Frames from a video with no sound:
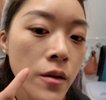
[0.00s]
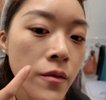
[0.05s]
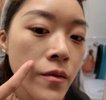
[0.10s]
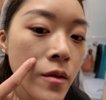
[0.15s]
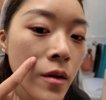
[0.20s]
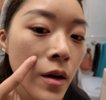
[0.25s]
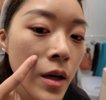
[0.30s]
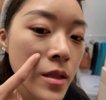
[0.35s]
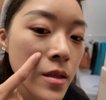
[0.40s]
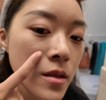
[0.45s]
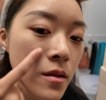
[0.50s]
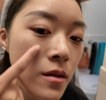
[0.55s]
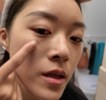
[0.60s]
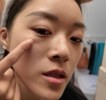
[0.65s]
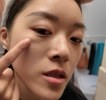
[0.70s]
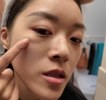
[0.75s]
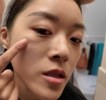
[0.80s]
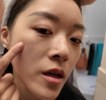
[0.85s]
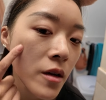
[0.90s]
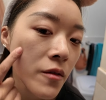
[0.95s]
even though I still
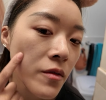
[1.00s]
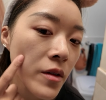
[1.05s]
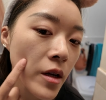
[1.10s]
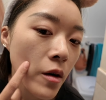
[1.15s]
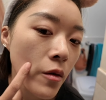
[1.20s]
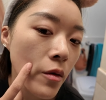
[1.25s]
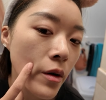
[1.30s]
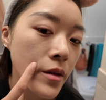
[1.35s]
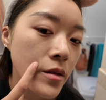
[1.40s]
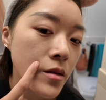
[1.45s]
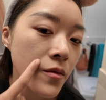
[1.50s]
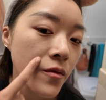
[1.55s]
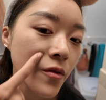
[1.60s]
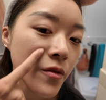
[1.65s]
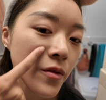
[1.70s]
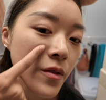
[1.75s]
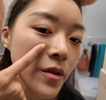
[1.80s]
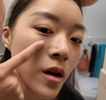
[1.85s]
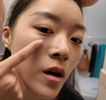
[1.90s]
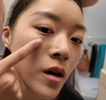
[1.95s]
actually have like quite some
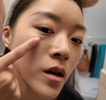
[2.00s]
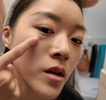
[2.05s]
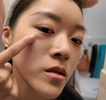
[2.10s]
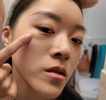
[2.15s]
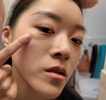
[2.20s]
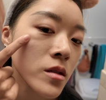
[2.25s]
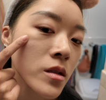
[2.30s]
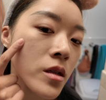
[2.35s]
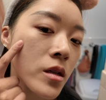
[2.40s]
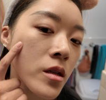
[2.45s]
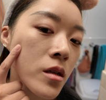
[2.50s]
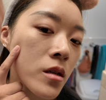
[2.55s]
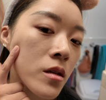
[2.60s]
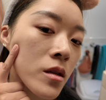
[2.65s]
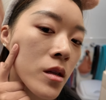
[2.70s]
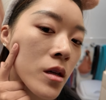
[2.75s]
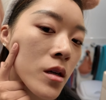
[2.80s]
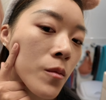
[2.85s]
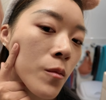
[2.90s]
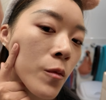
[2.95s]
flaws here
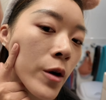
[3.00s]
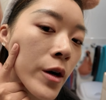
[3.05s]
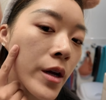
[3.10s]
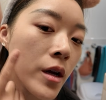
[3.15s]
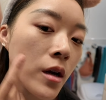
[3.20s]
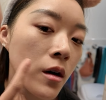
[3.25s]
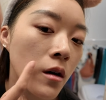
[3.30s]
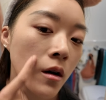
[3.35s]
that I'm working